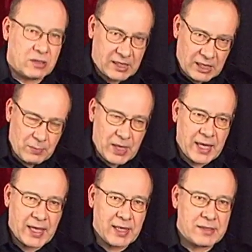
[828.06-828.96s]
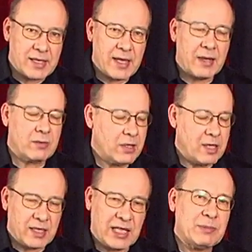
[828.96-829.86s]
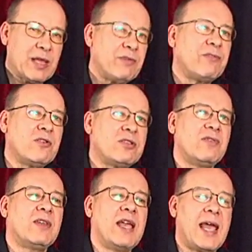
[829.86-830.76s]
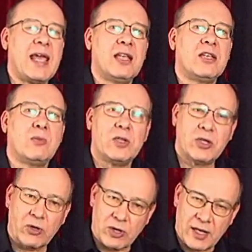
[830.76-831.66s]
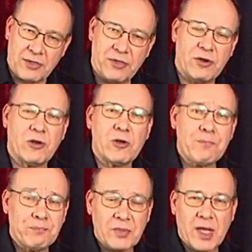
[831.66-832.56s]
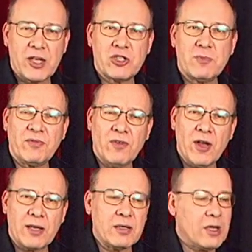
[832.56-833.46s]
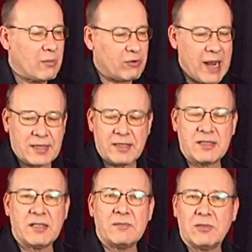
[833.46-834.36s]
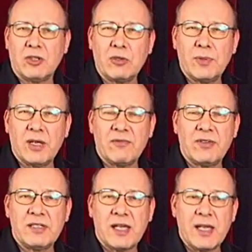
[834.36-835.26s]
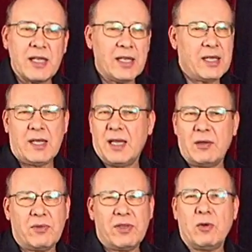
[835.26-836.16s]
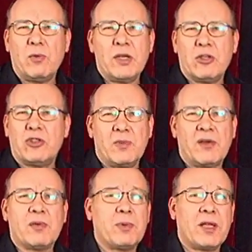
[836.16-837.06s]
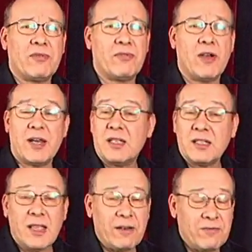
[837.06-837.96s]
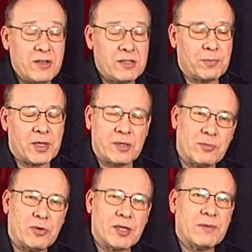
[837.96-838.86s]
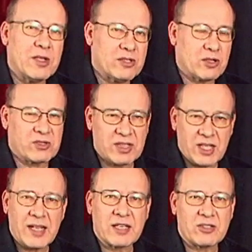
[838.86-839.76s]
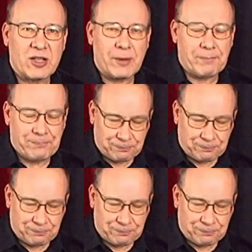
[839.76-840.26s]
Keep your hand down. Keep that first finger anchored when you go to that third, and you should be fine. Practice it a little bit every day, and within a week you should be able to play it fine. It's a lot of fun to play the boogie. So I'll see you next time.